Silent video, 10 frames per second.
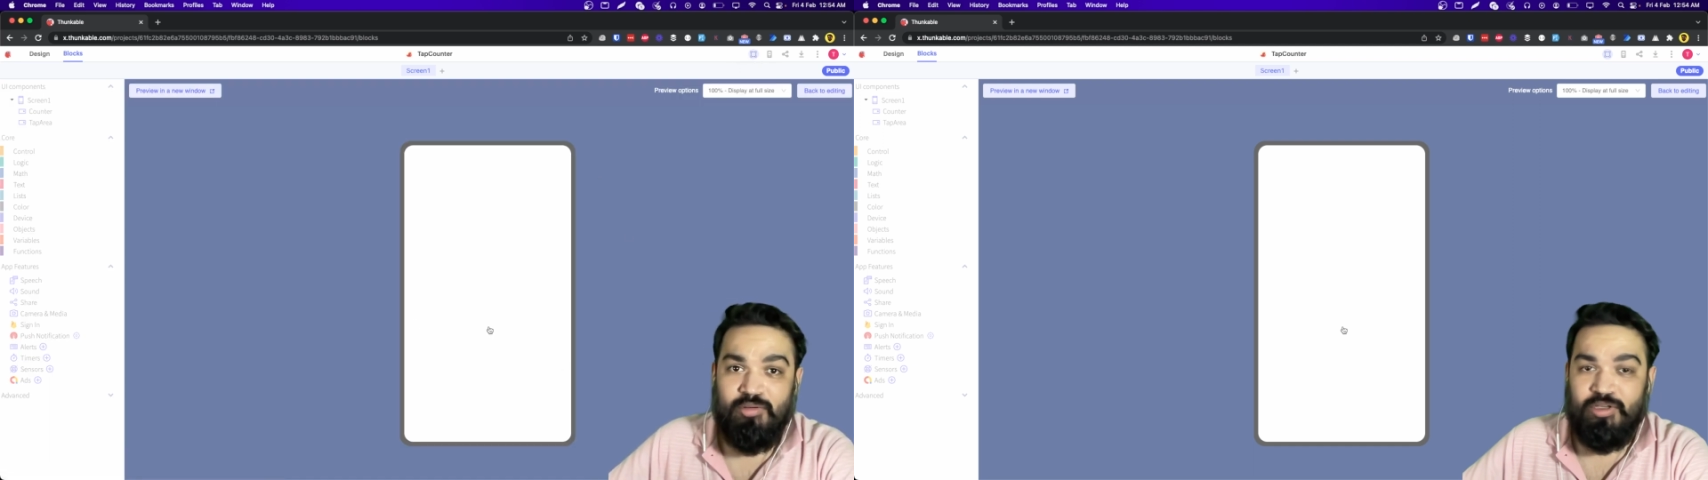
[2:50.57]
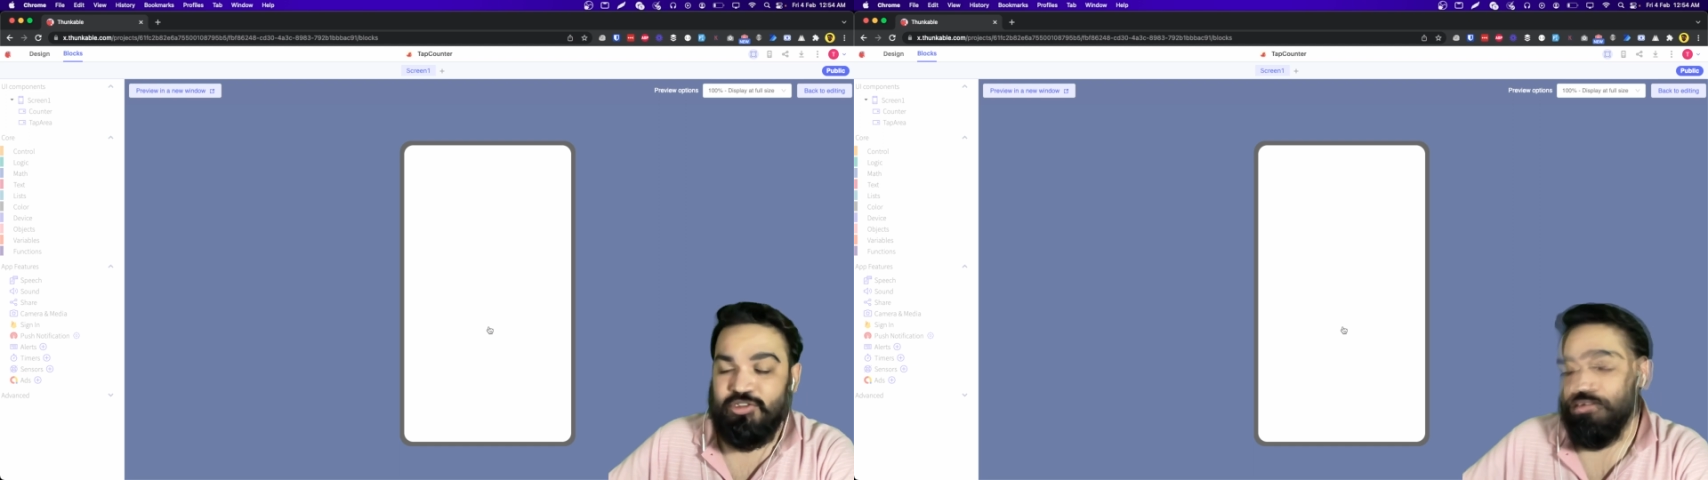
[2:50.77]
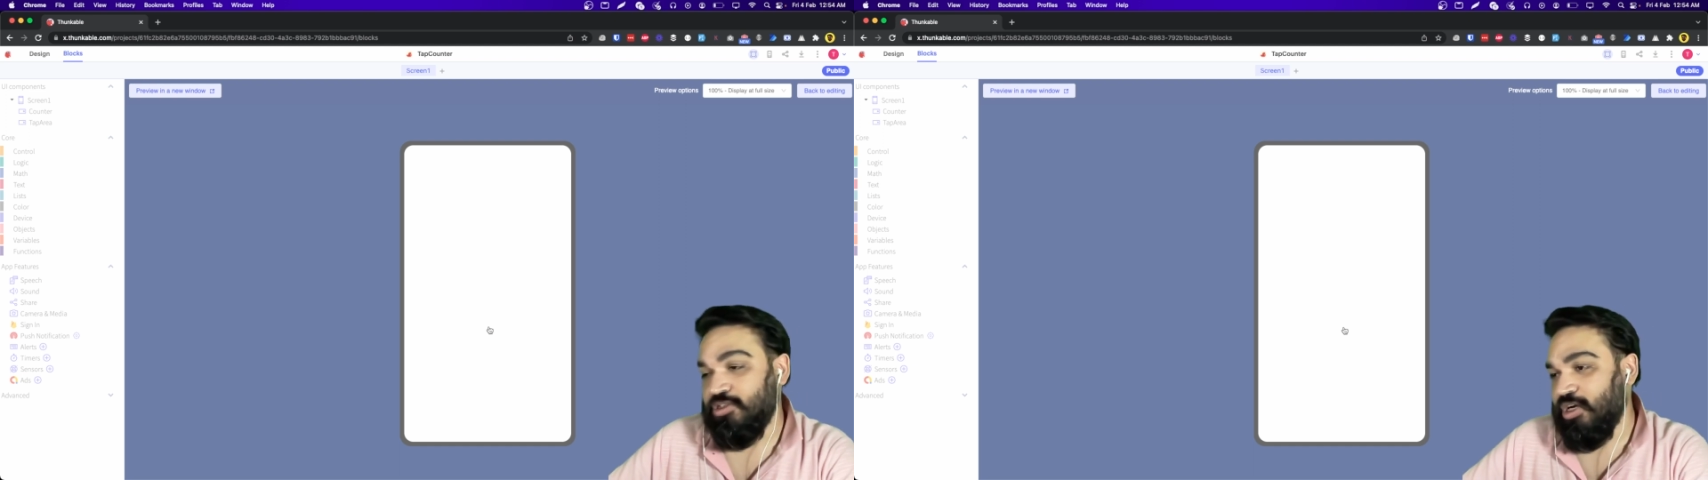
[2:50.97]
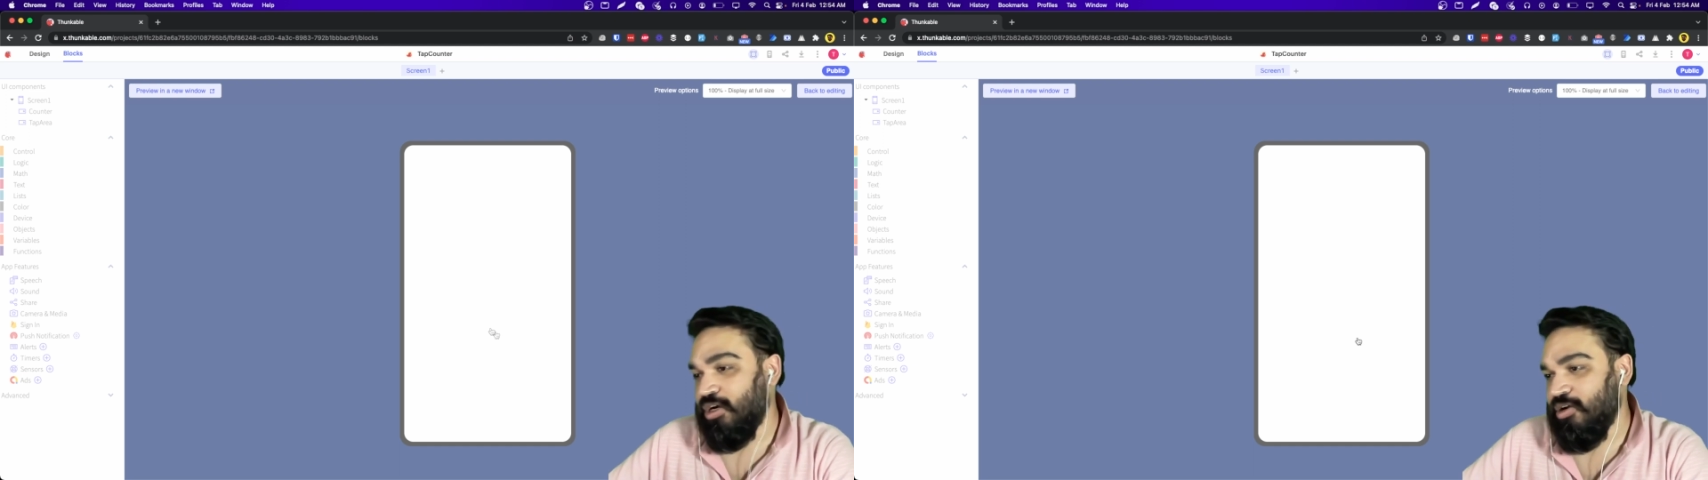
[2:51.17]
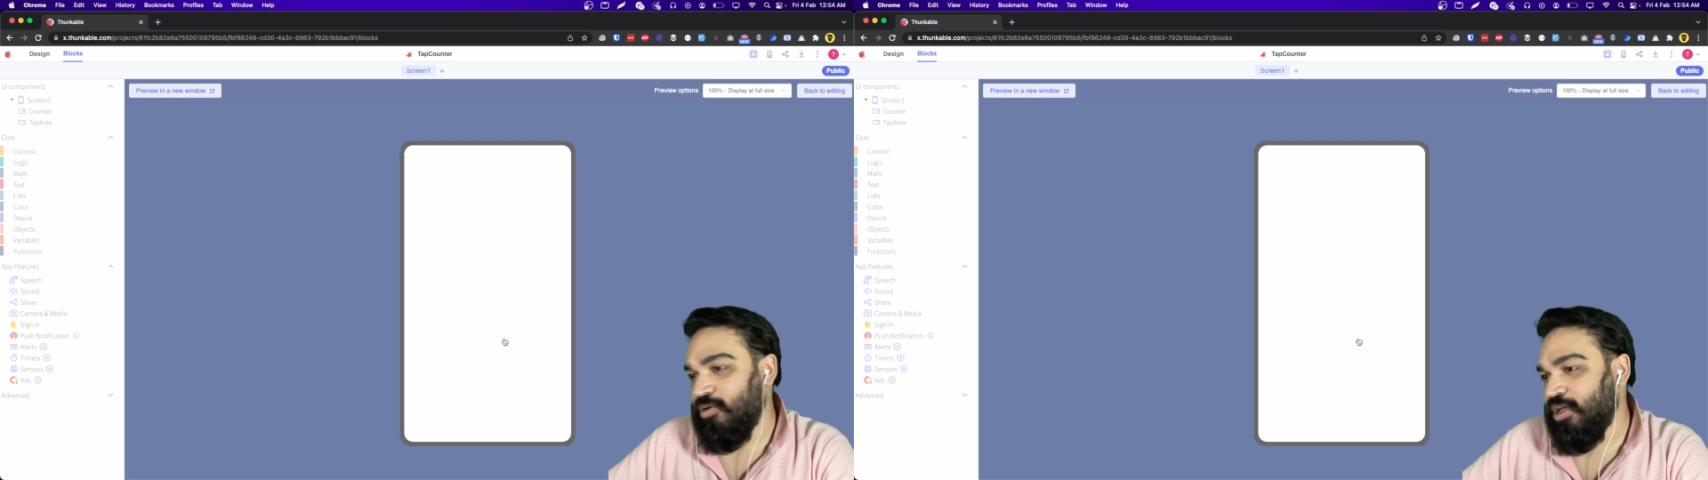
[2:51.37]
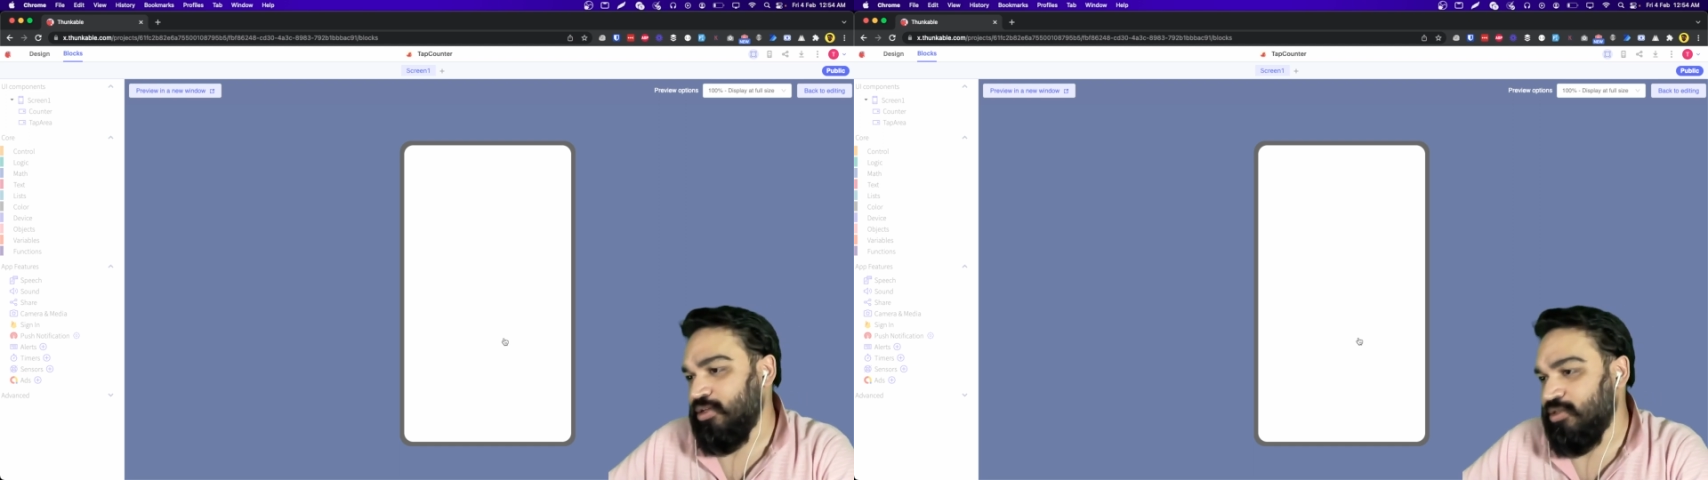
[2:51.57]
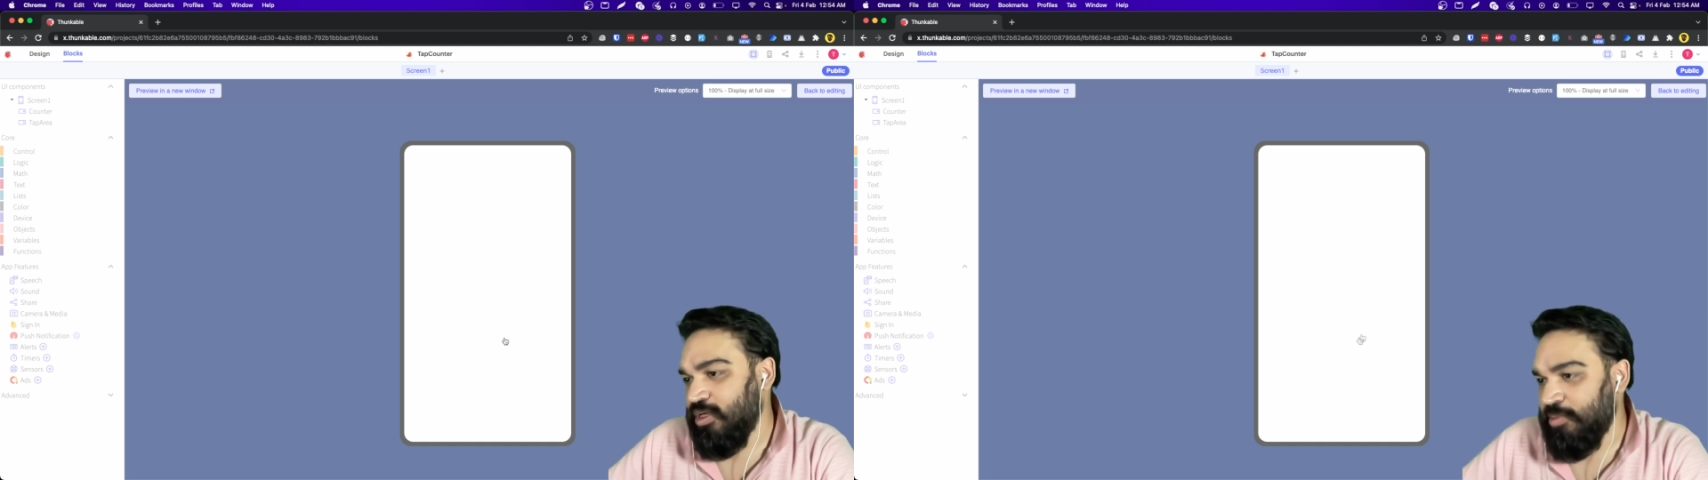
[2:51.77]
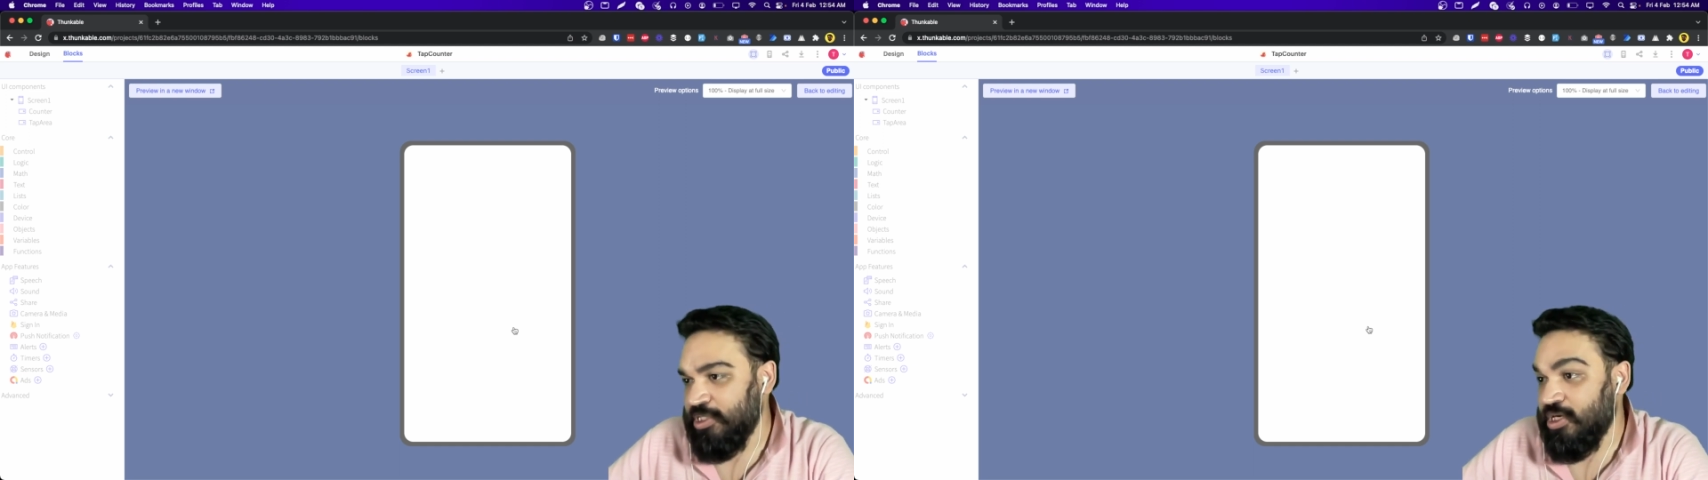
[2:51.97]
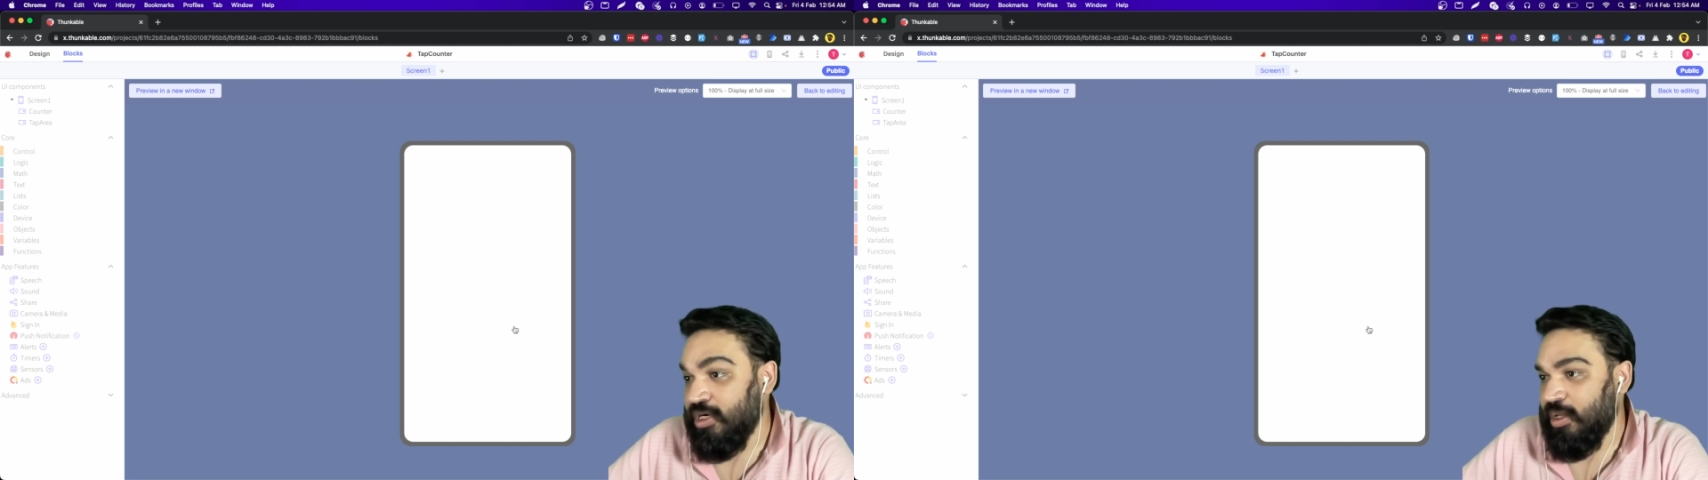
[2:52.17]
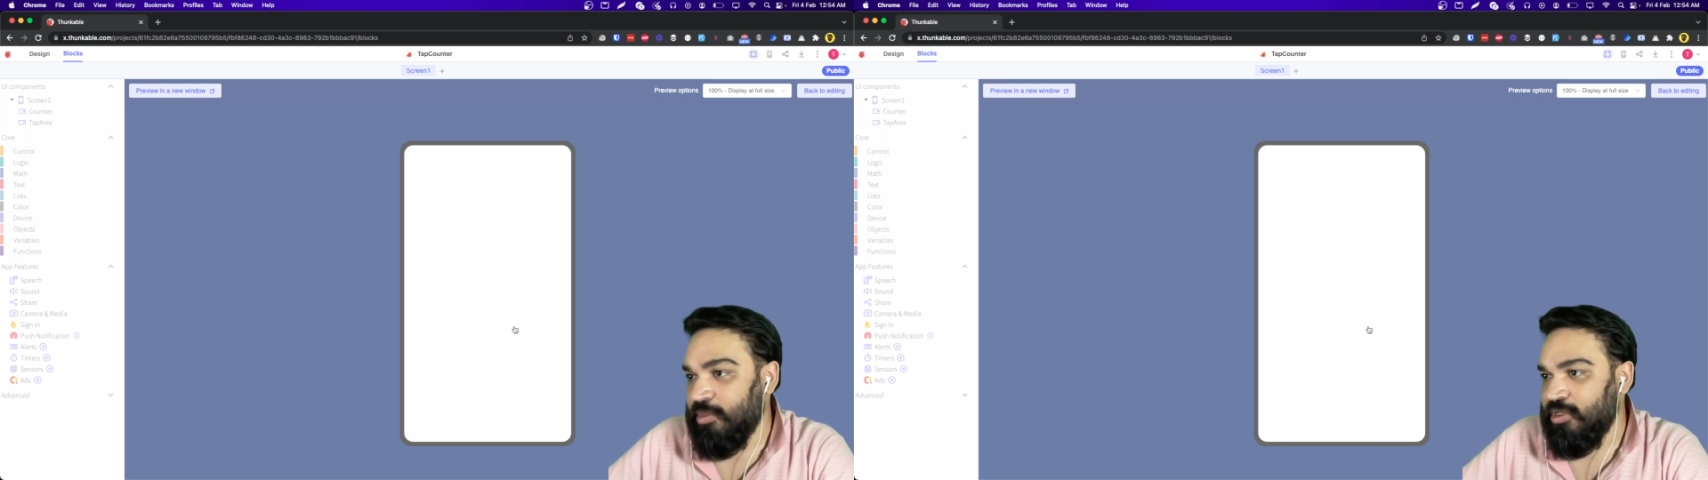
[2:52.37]
it should start counting. Let me start
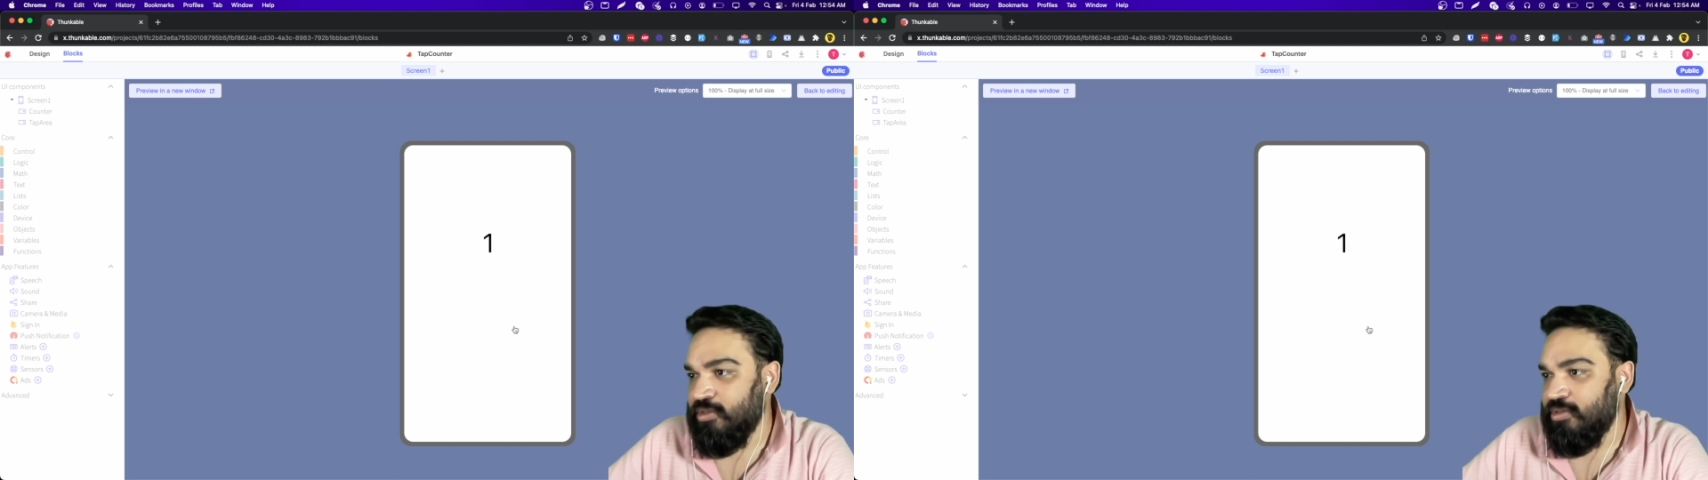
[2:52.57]
tapping.